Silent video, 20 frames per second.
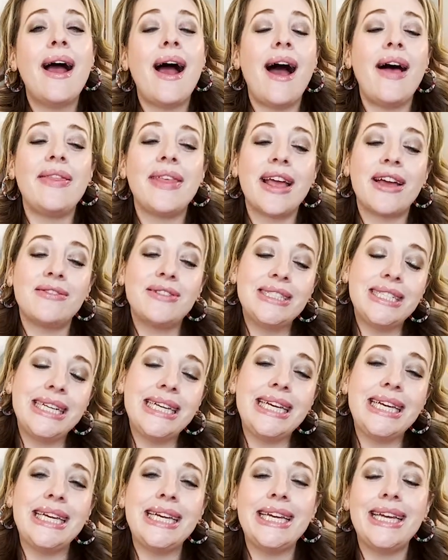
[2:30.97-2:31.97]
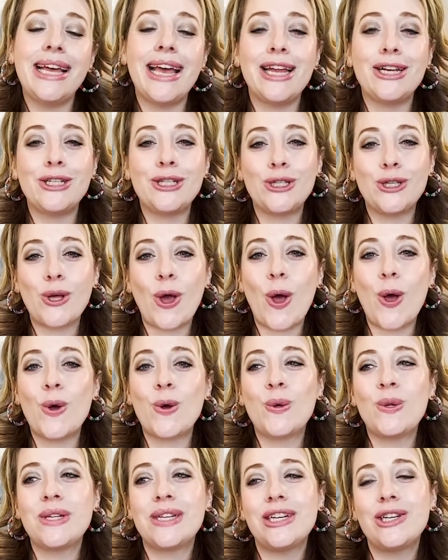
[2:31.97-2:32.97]
and they have tea and
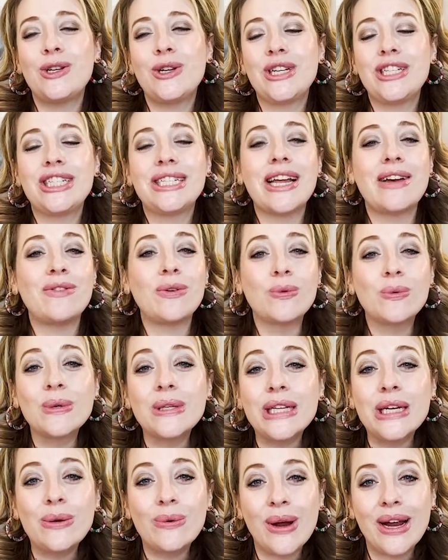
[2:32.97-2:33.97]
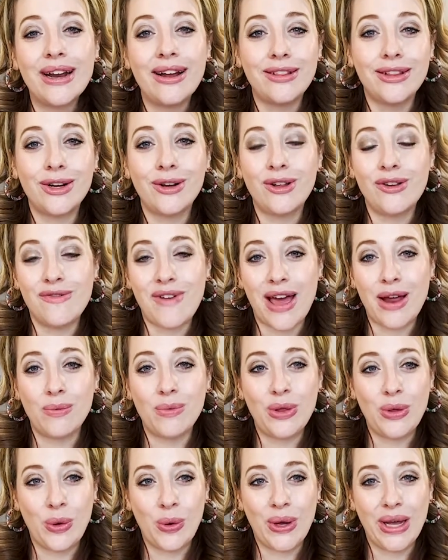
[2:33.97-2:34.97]
scones, and you can just have a really great little event
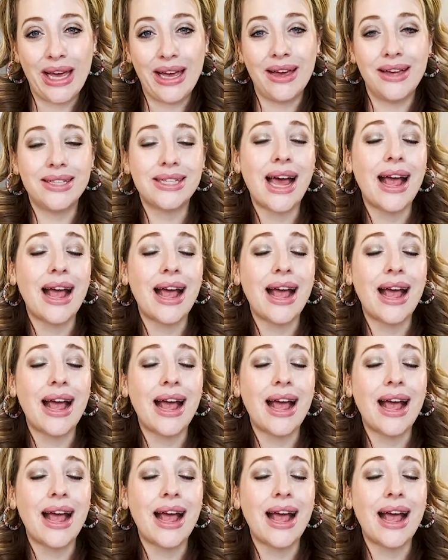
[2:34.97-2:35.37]
with your kids.